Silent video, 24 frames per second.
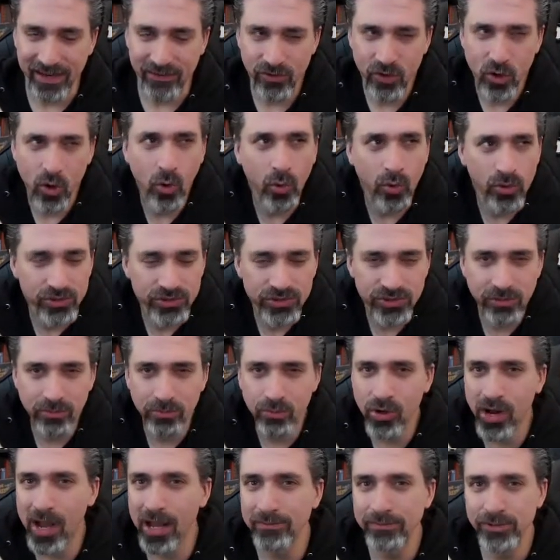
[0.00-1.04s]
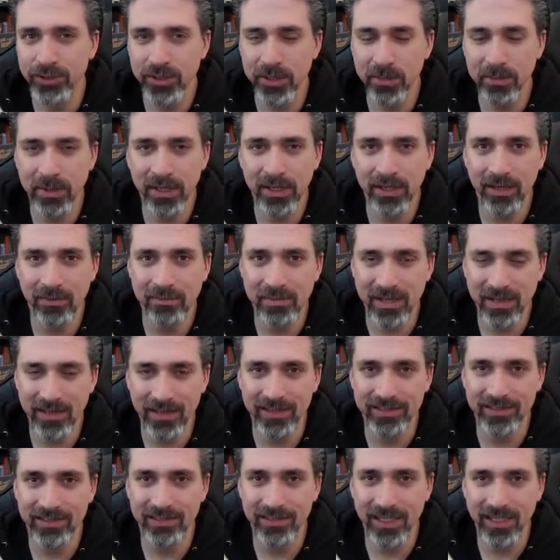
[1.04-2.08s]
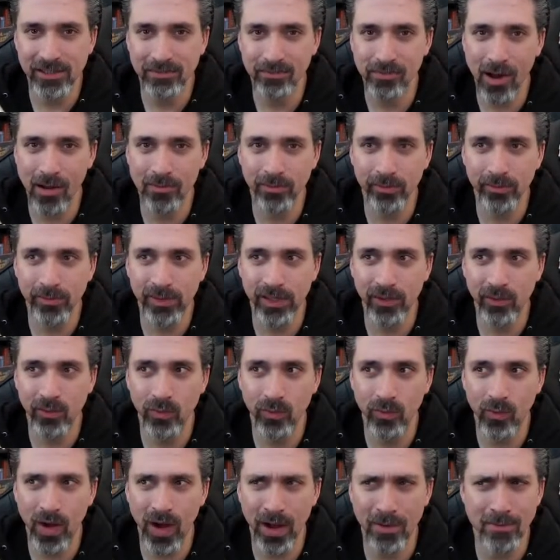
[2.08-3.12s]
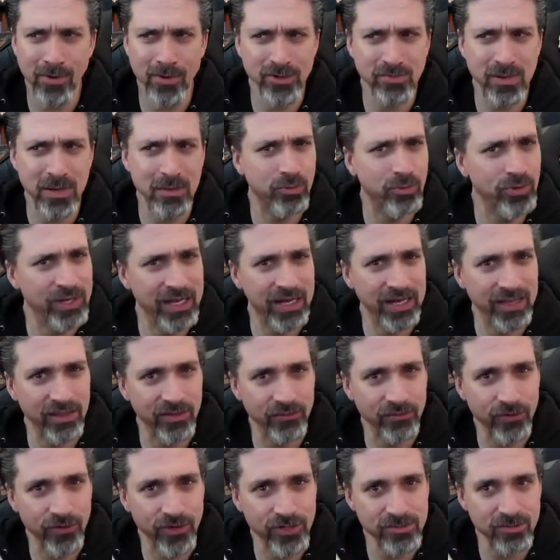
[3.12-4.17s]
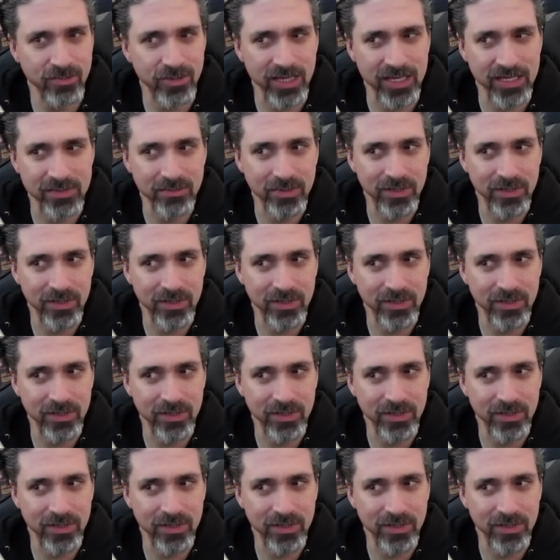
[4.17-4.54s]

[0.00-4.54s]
Of course, the Prime shipping, I mean, that's probably why most people get it in the first place.